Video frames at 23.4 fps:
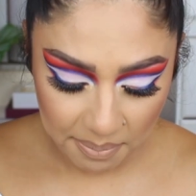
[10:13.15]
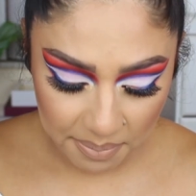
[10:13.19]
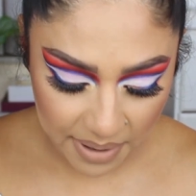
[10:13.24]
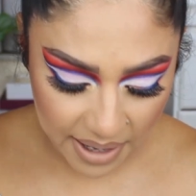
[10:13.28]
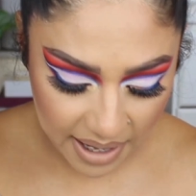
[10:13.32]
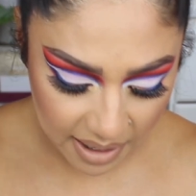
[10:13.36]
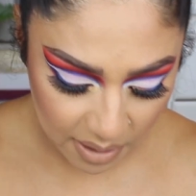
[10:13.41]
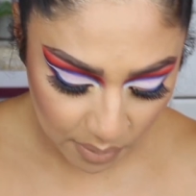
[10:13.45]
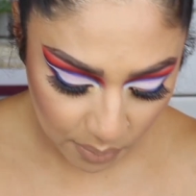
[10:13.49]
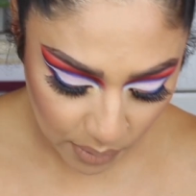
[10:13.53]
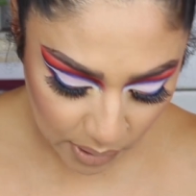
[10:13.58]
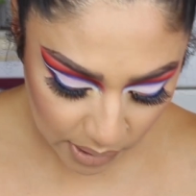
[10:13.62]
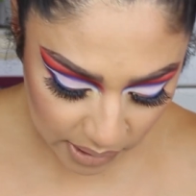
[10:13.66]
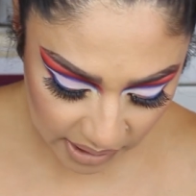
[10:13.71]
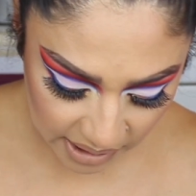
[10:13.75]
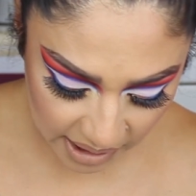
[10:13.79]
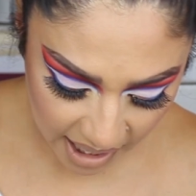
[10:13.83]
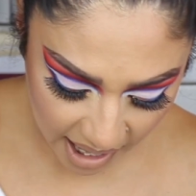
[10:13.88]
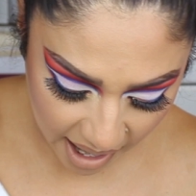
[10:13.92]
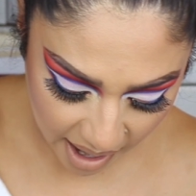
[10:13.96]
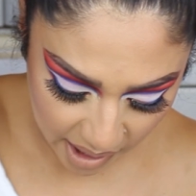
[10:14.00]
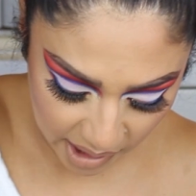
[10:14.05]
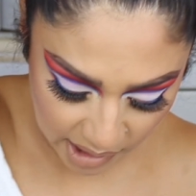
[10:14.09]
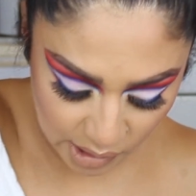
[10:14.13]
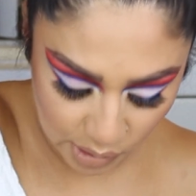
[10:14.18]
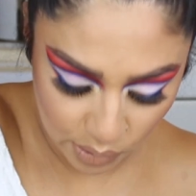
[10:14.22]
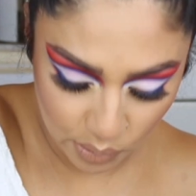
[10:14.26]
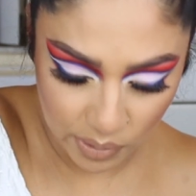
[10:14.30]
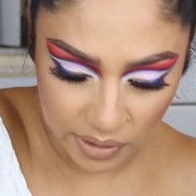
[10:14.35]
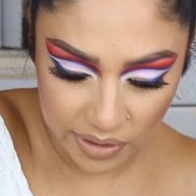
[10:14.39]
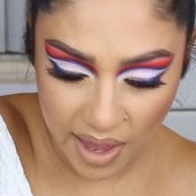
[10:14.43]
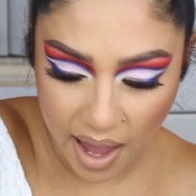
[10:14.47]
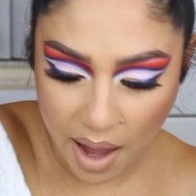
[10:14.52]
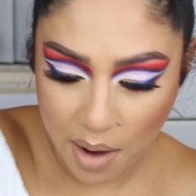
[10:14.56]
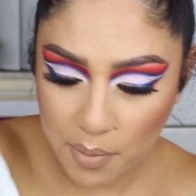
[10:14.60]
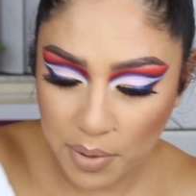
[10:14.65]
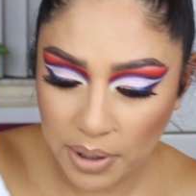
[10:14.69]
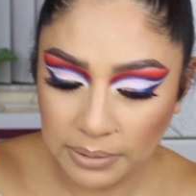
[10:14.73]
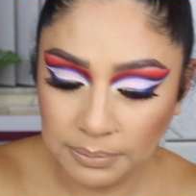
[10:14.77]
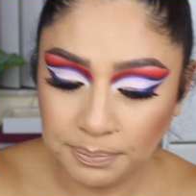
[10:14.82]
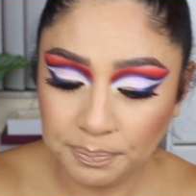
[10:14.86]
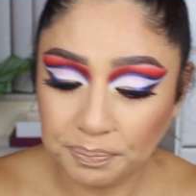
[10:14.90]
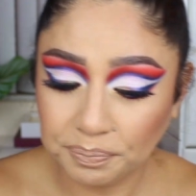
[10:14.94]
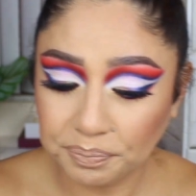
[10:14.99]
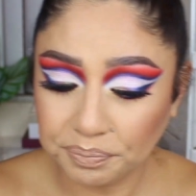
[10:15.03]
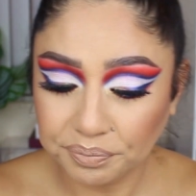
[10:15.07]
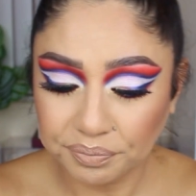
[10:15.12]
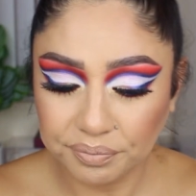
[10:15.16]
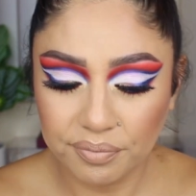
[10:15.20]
But we'll see how I do with that one.